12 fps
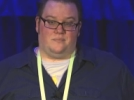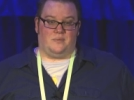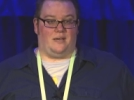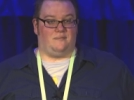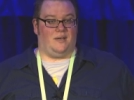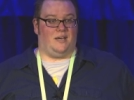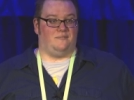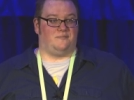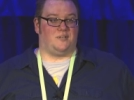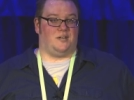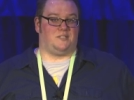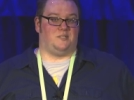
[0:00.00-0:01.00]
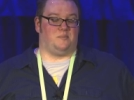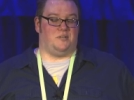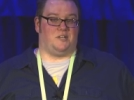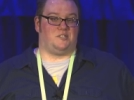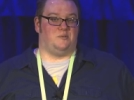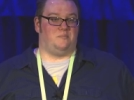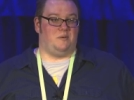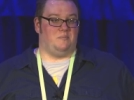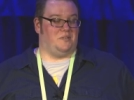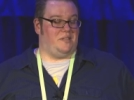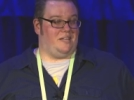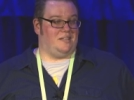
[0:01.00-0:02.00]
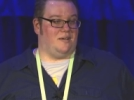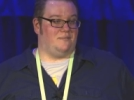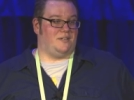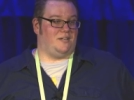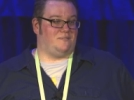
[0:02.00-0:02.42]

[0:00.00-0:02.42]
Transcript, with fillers: I've, I've, talked to production people that love it.